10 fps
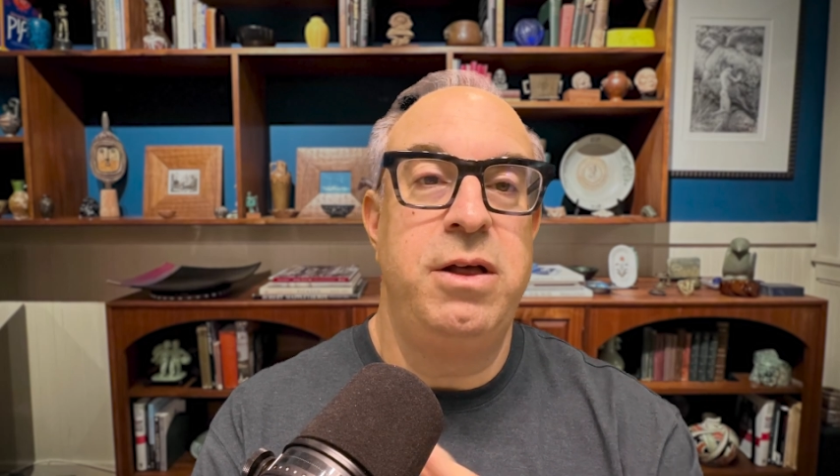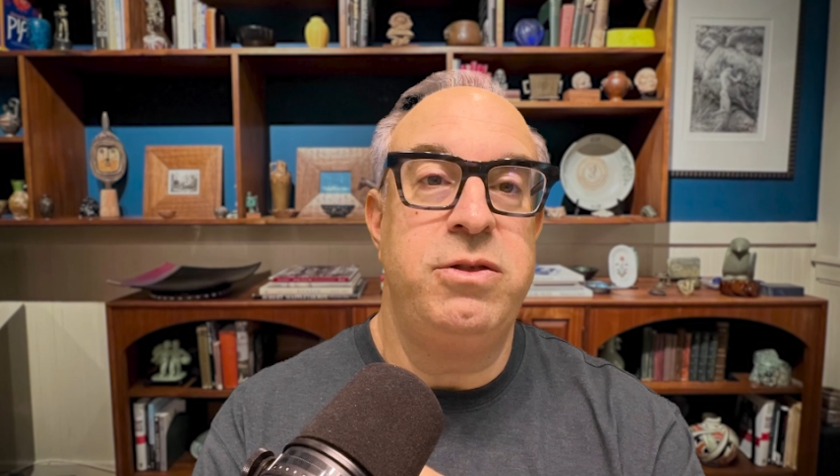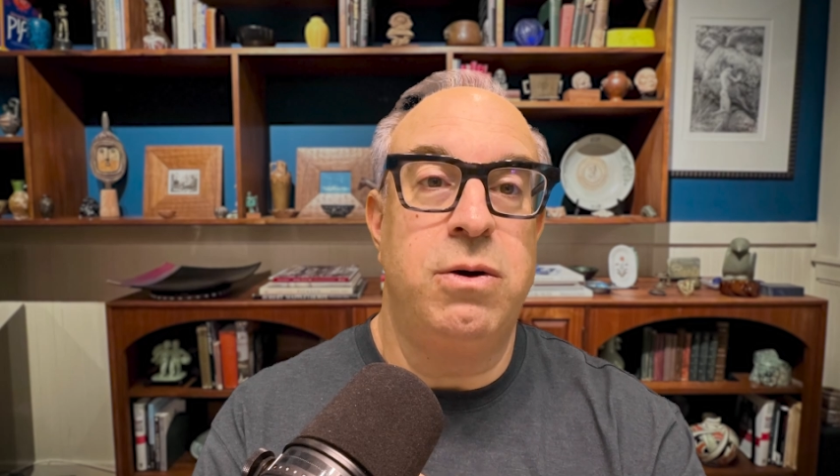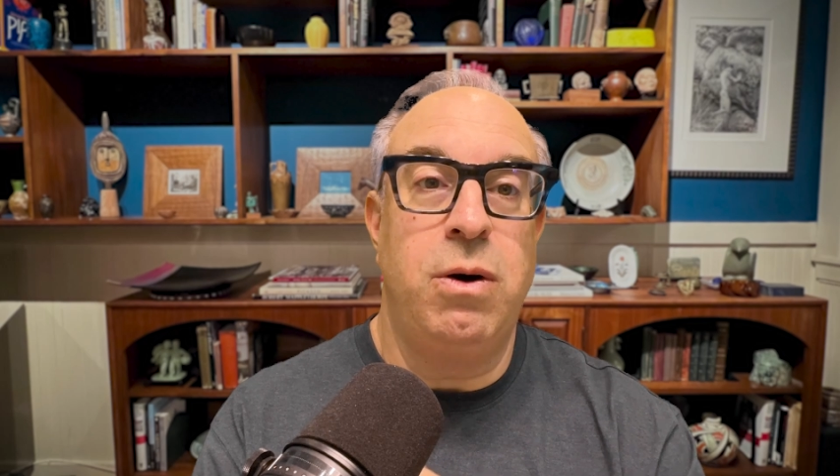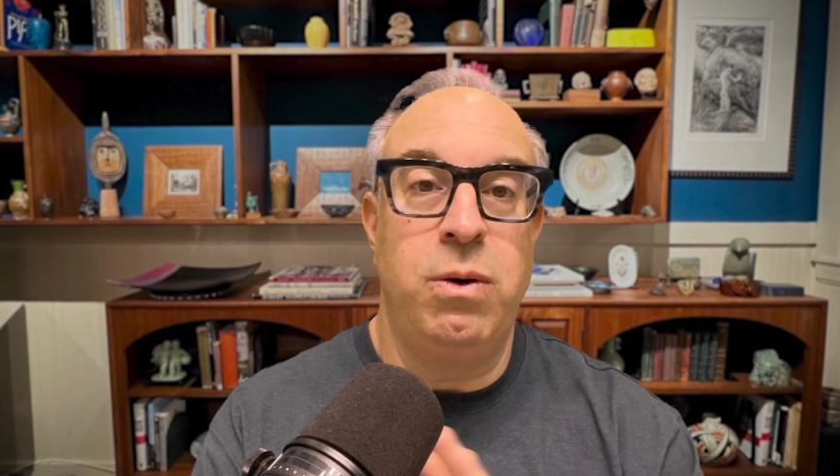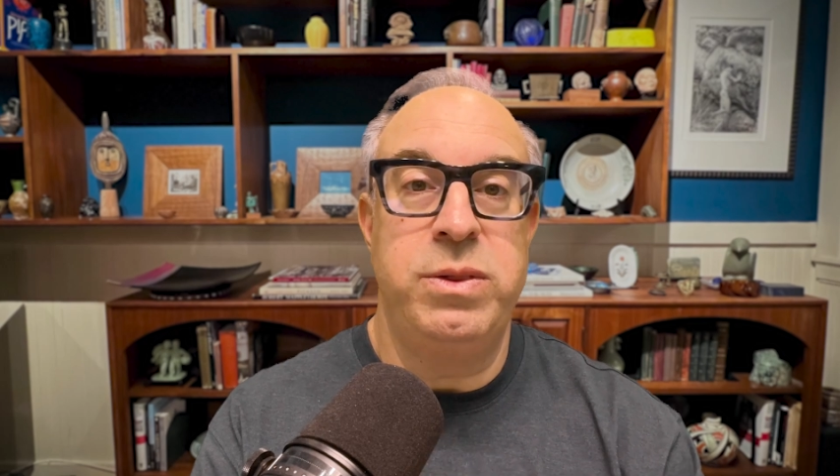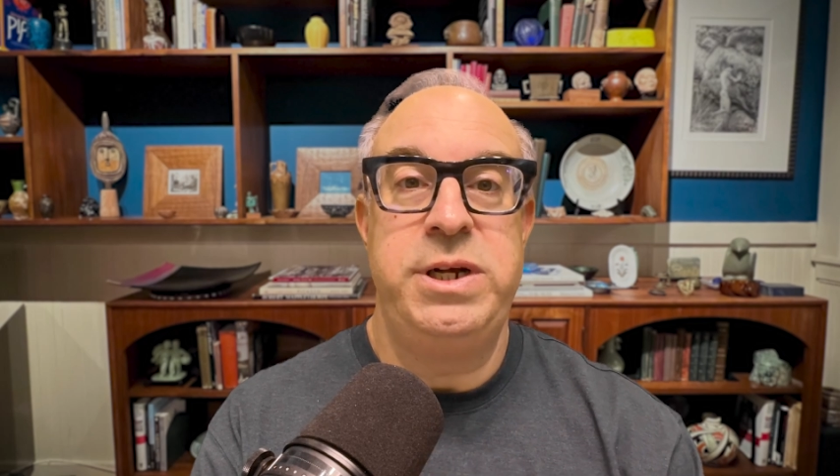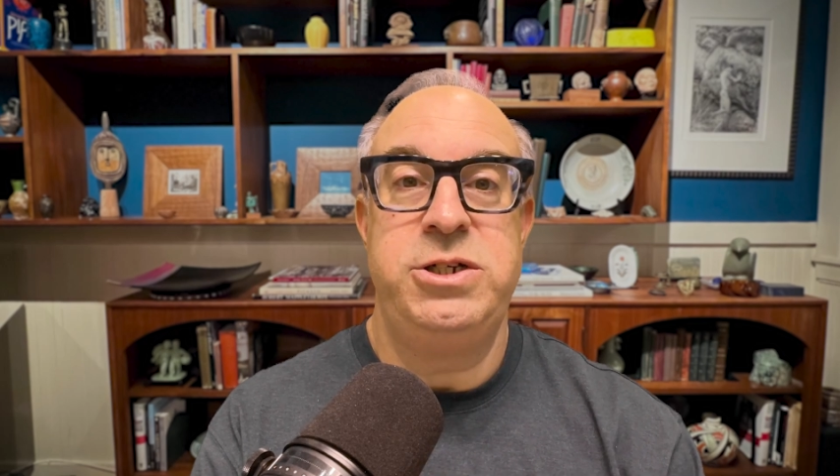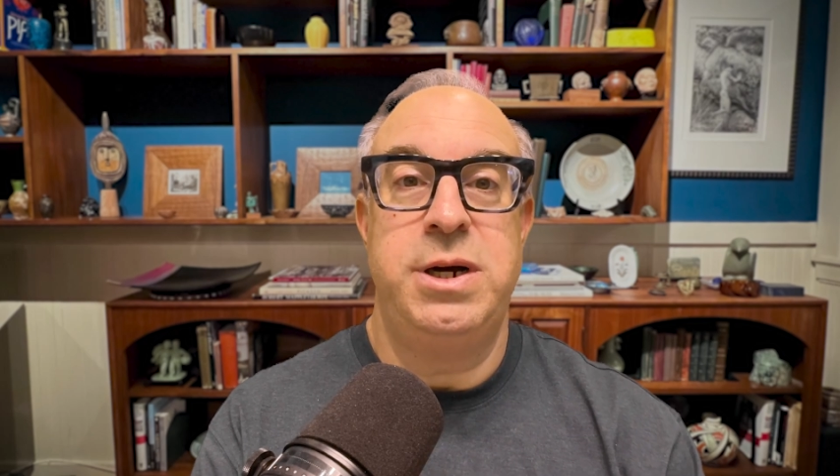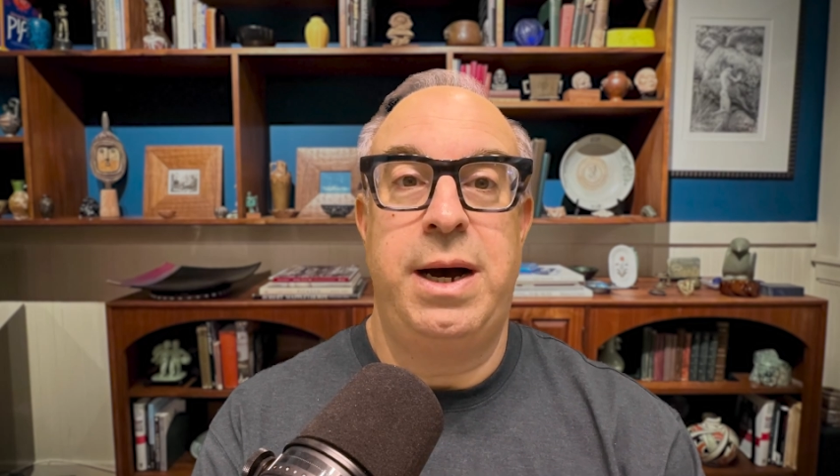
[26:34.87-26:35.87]
Their
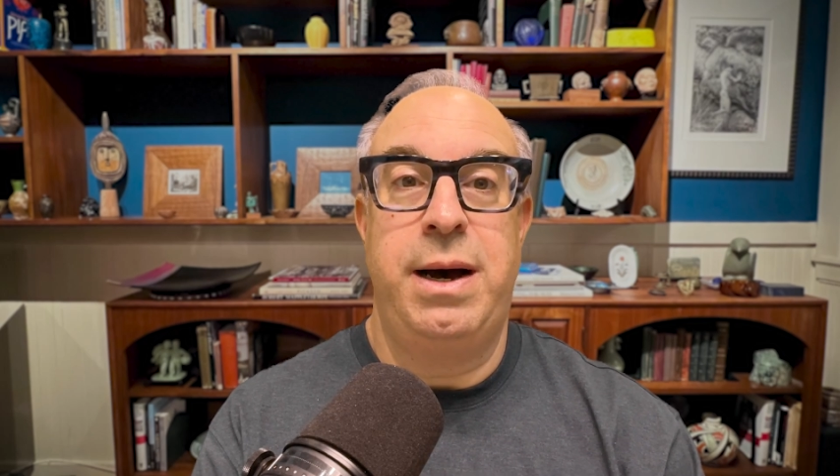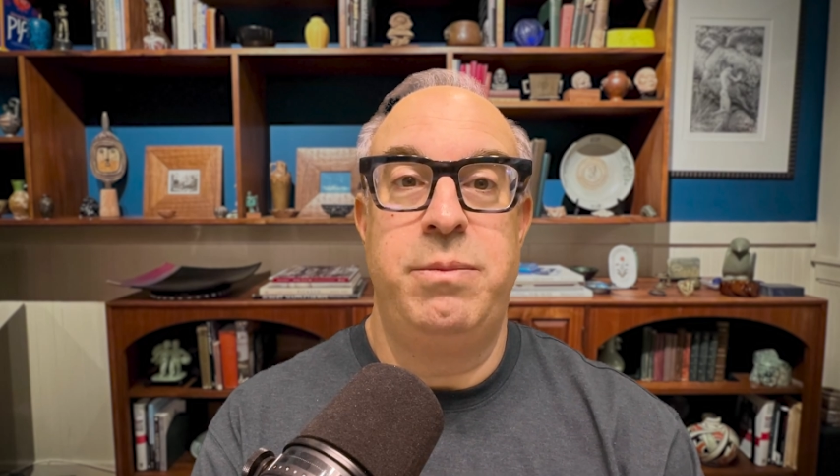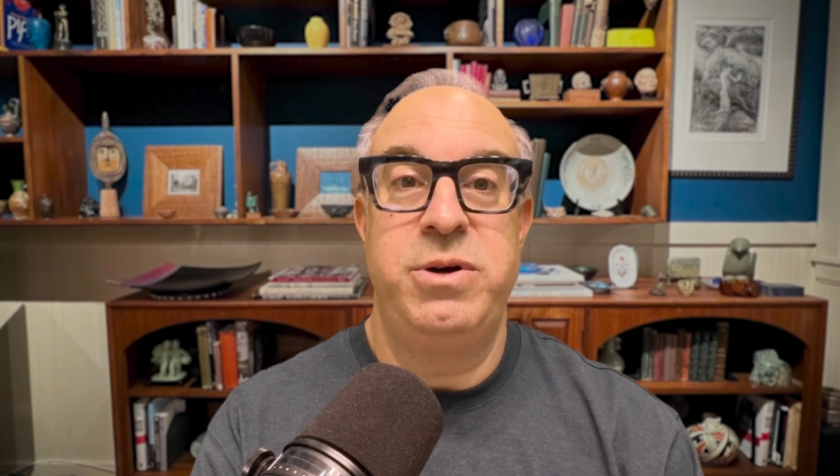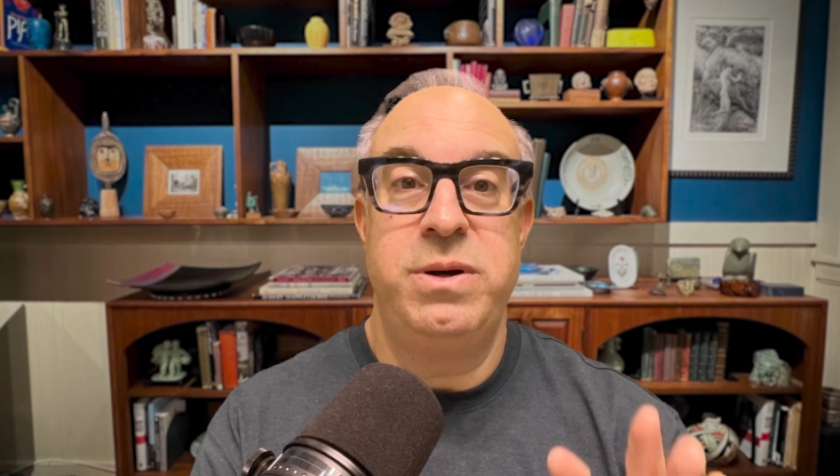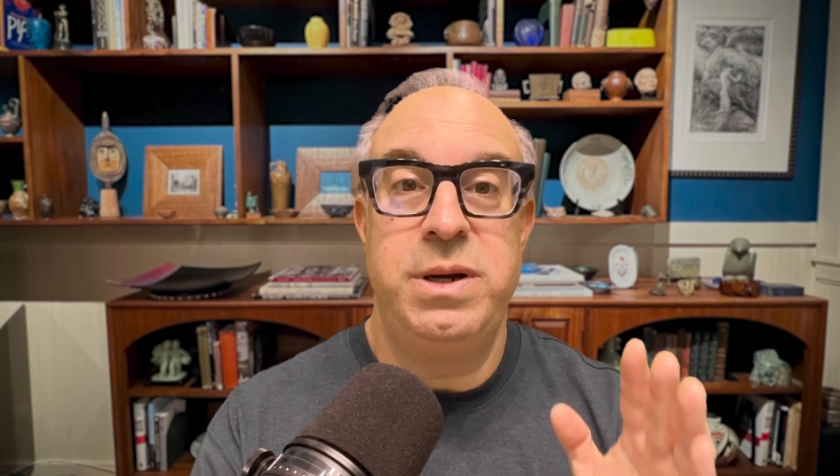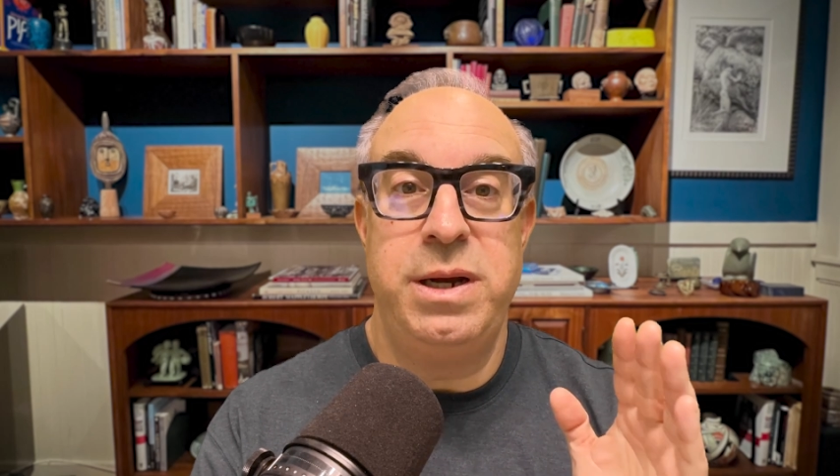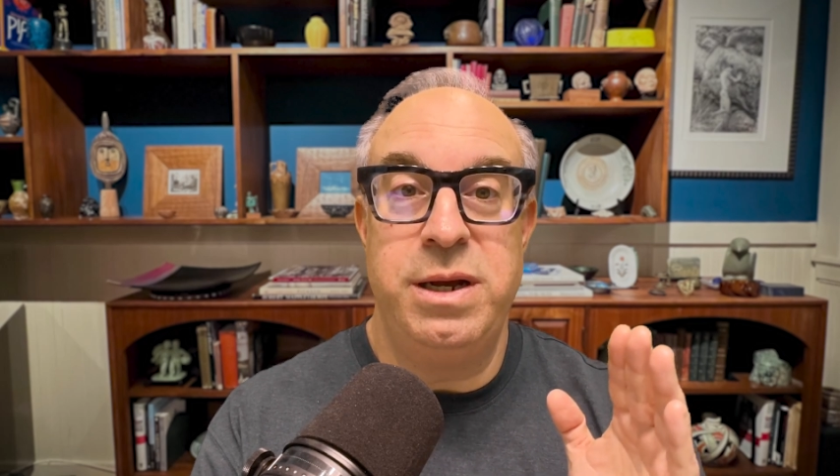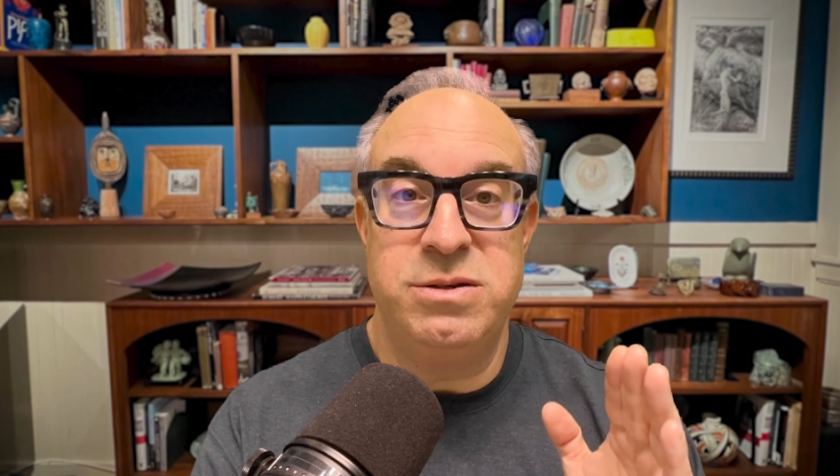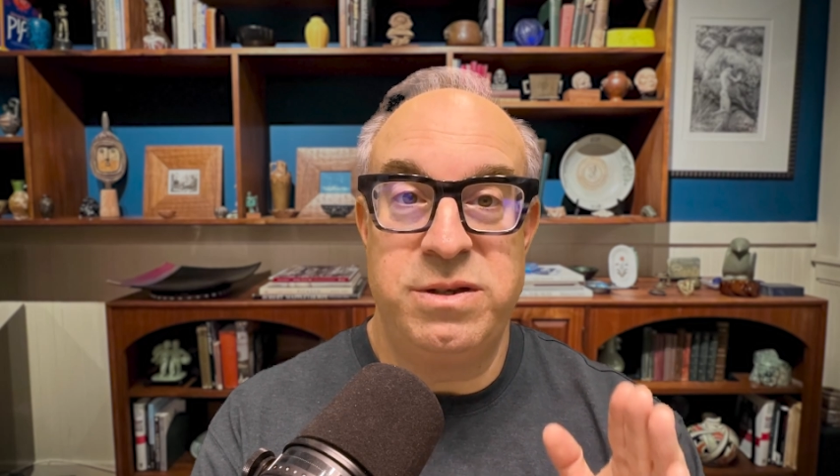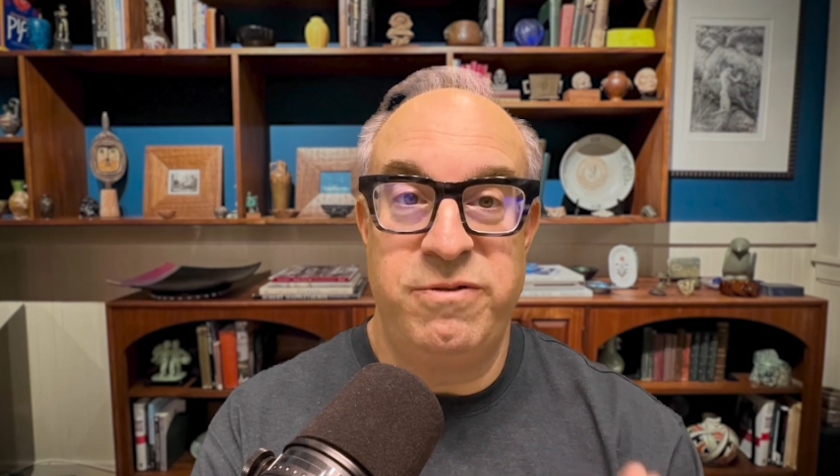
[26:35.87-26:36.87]
only job
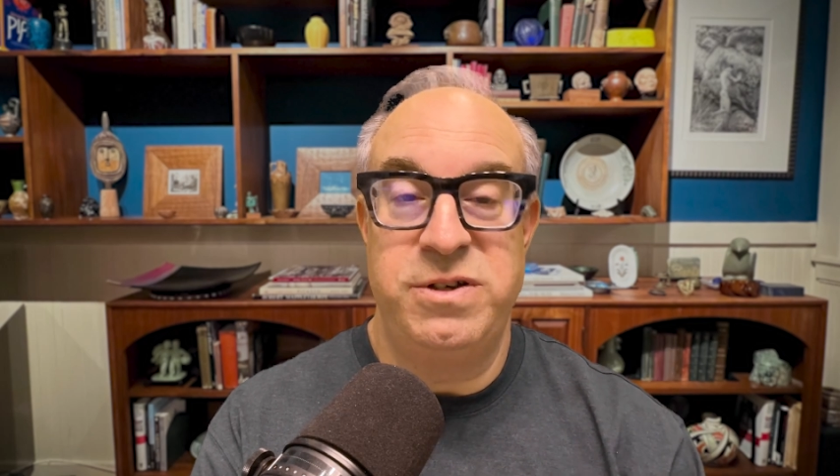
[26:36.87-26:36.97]
is to